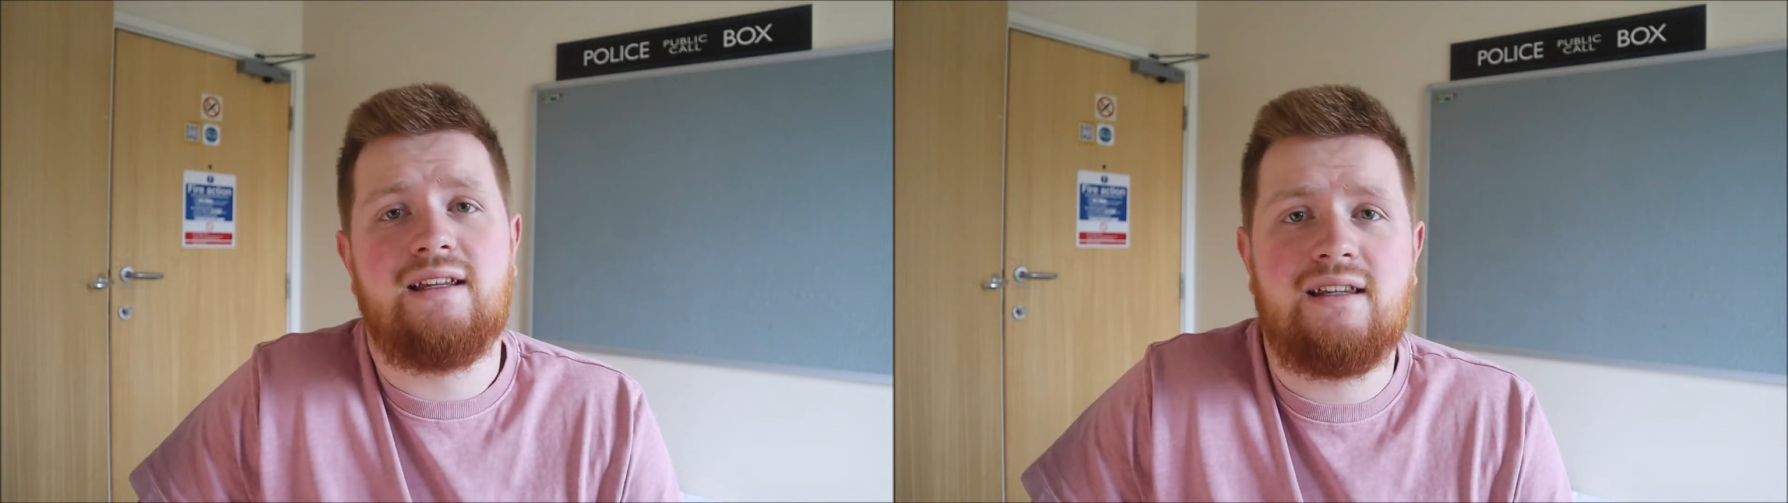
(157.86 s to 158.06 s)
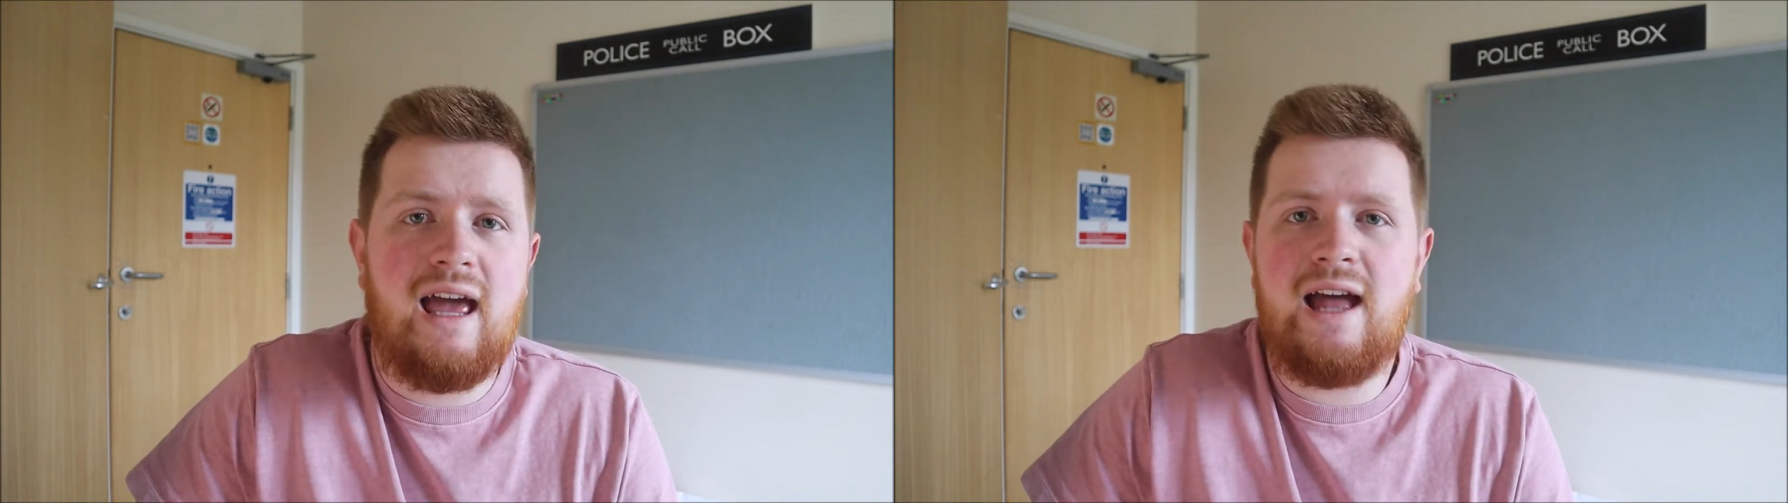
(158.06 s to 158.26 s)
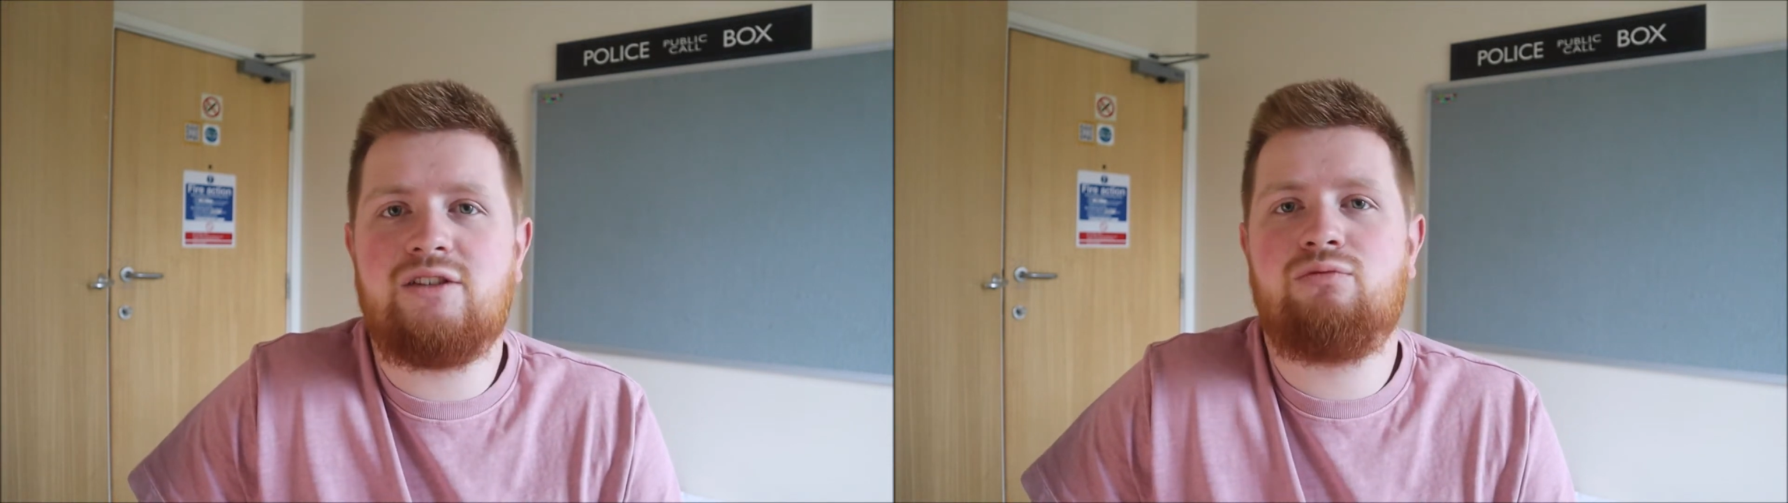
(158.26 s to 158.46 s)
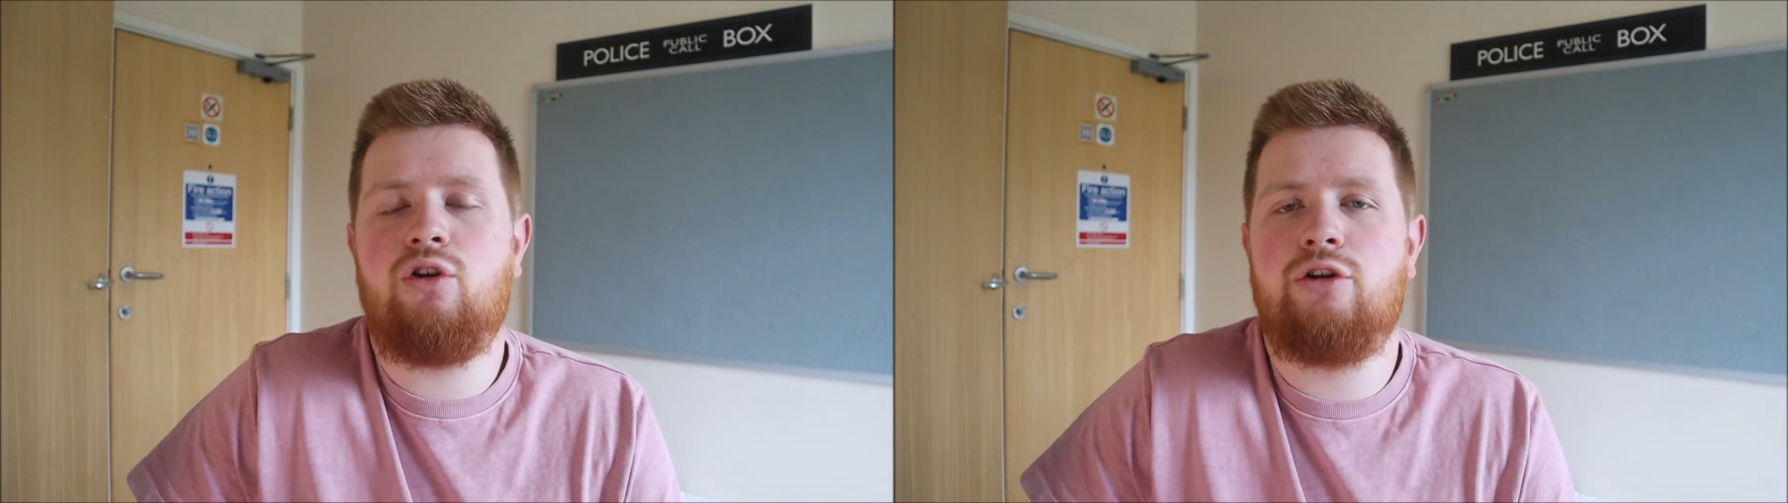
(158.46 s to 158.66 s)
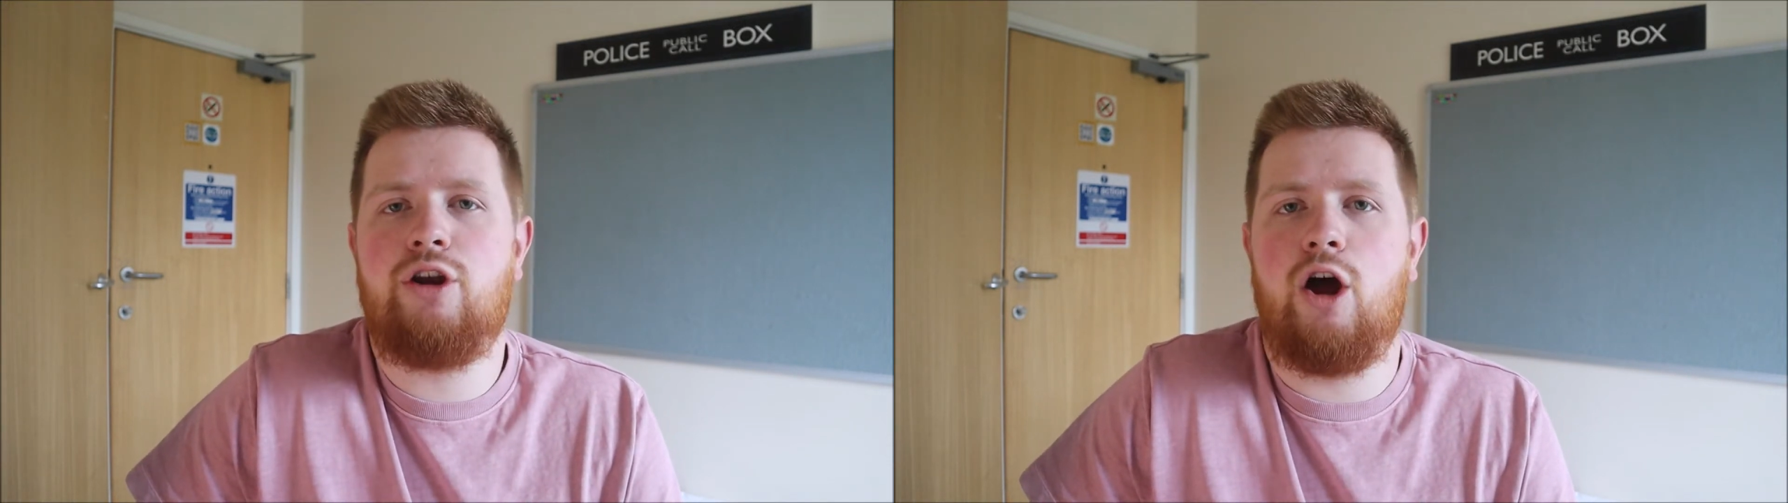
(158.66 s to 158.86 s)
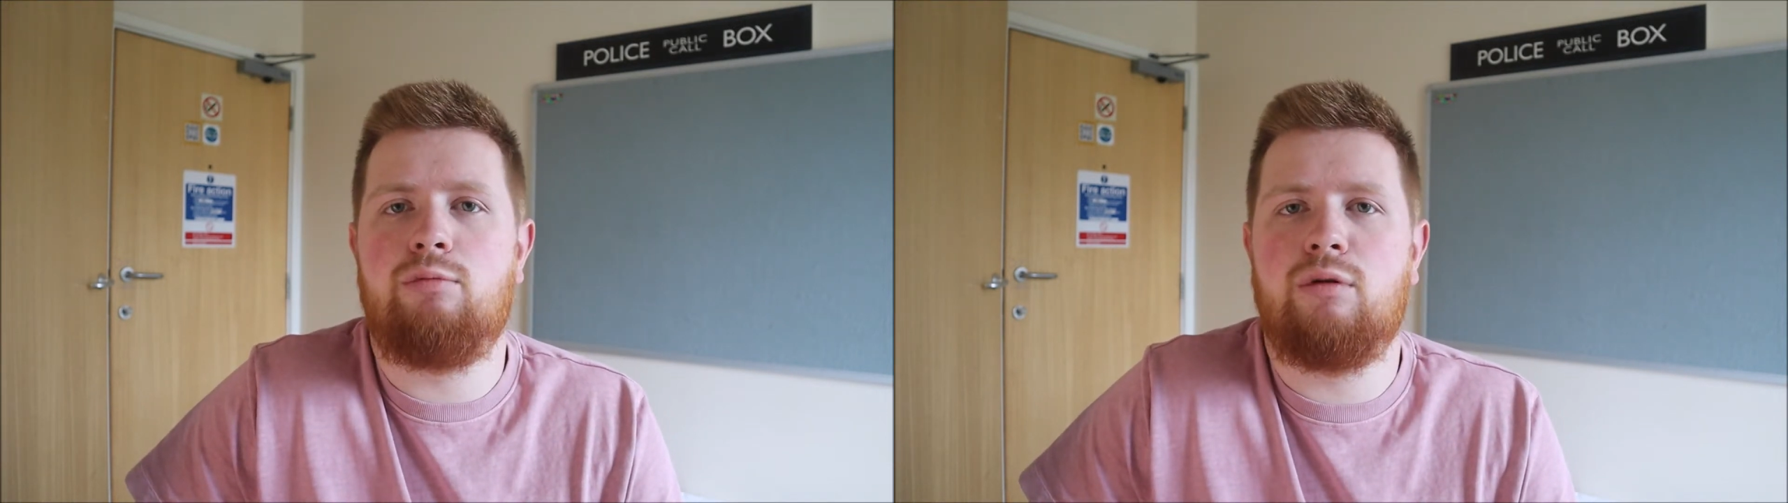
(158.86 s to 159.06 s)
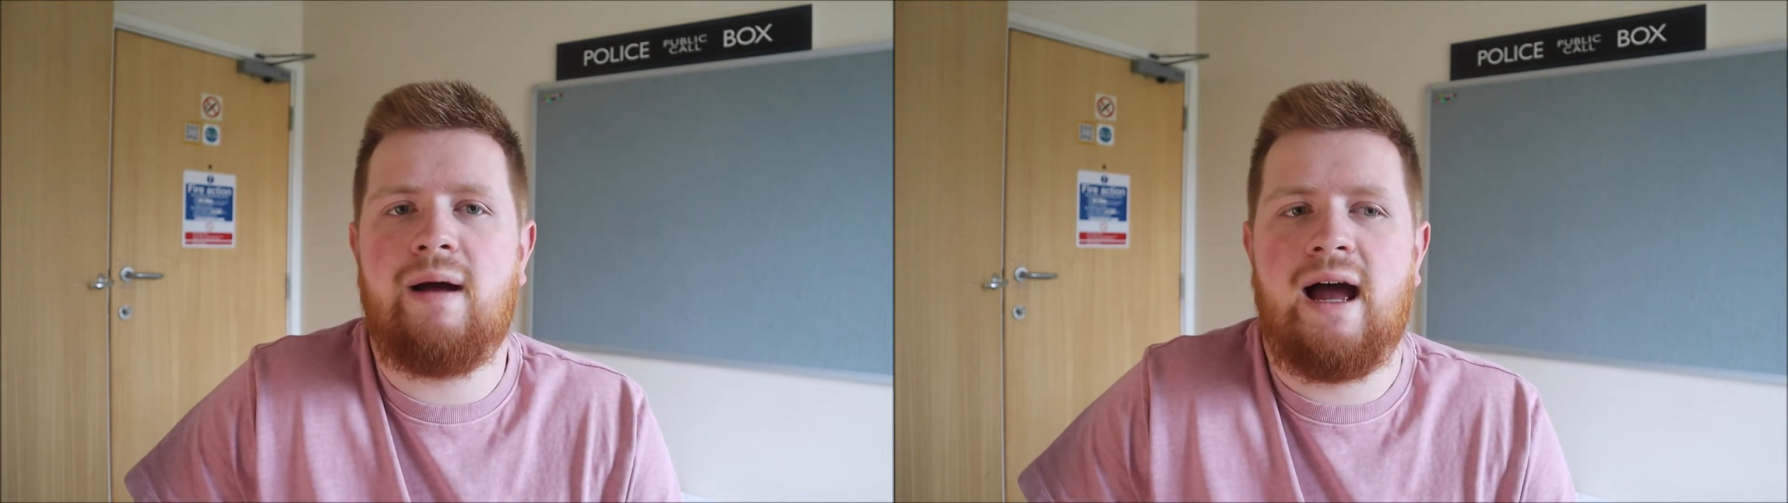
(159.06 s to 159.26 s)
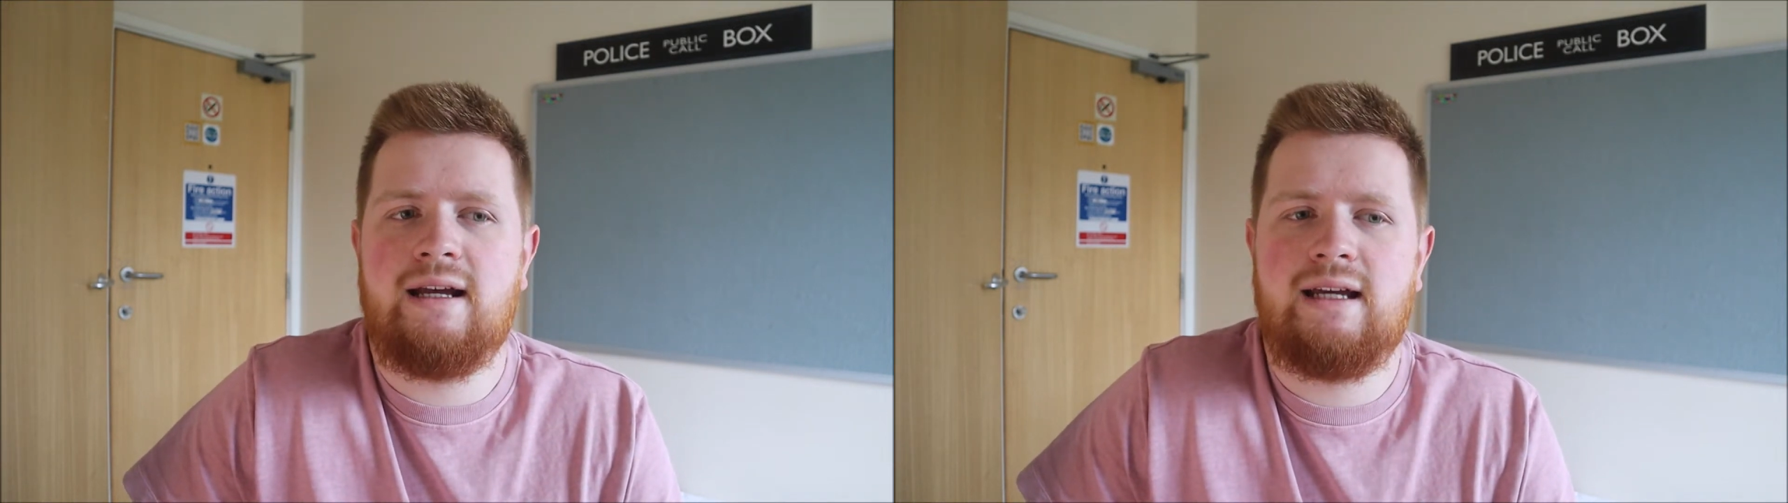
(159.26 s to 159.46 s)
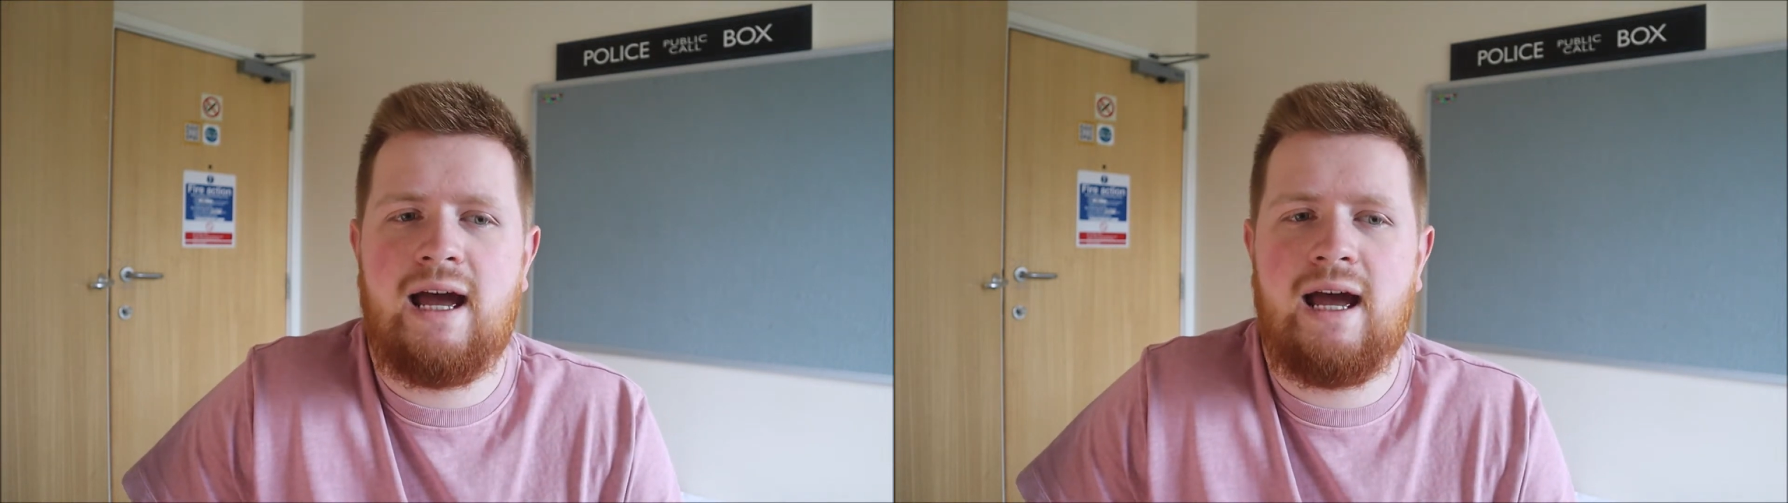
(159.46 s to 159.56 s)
gets Donna Noble back,